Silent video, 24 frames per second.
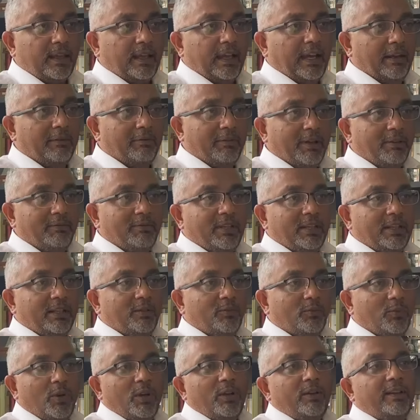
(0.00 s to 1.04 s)
And when we
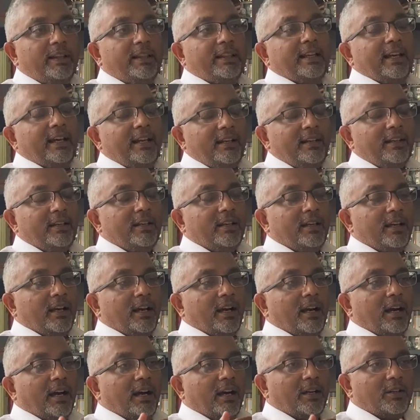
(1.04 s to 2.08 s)
involve in that,
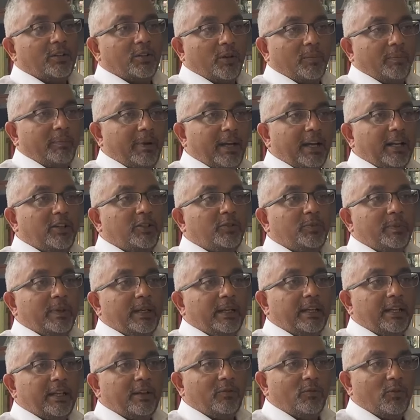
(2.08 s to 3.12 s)
top
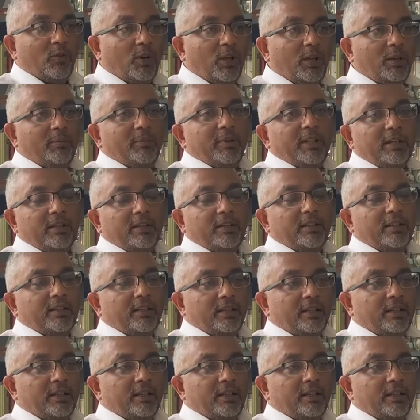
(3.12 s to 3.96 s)
management involvement